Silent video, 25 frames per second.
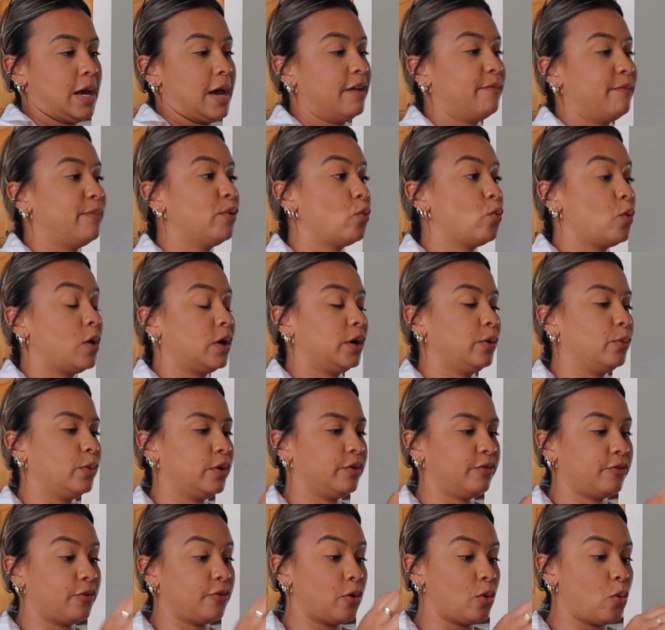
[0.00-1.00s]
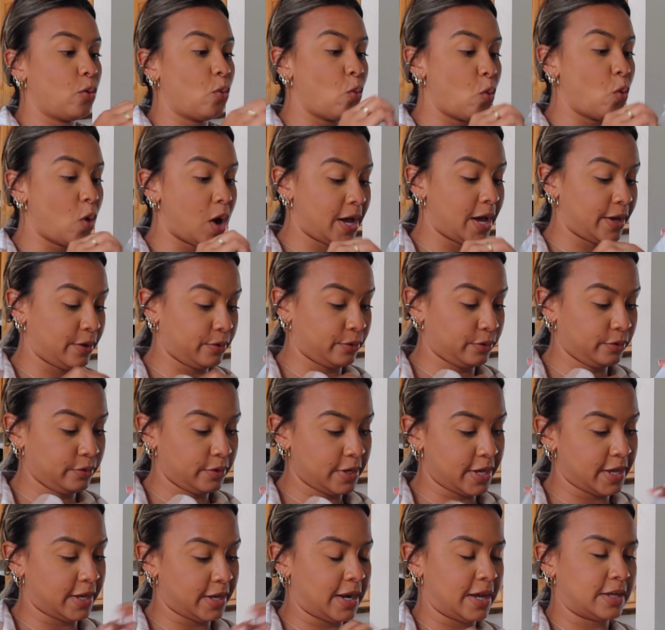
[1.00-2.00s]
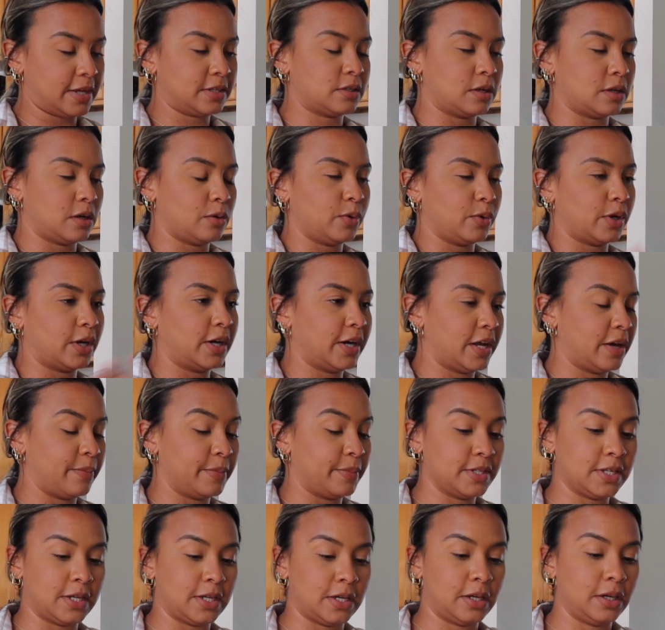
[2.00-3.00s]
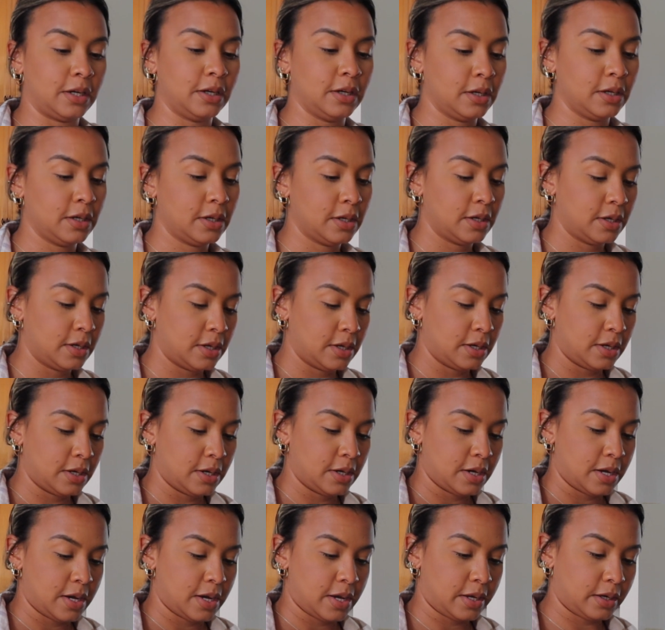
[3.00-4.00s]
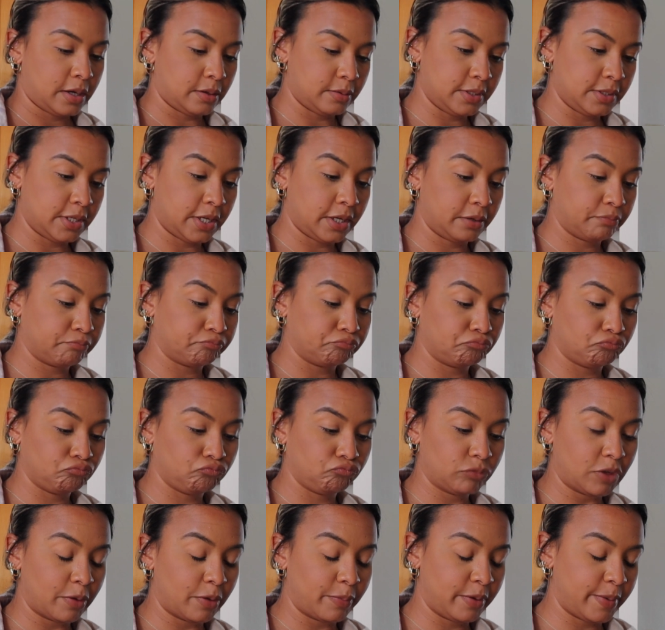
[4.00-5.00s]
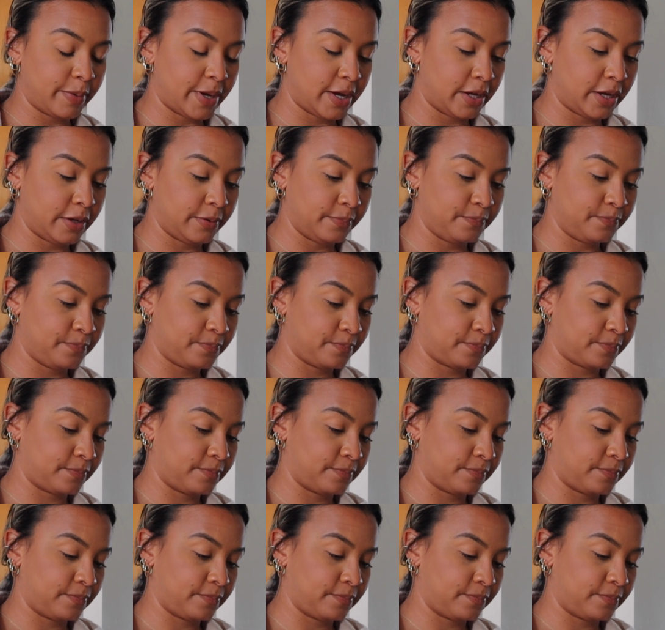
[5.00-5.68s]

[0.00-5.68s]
I have been wanting one for a while, and I saw one on Amazon, and I was like, I'm gonna buy it.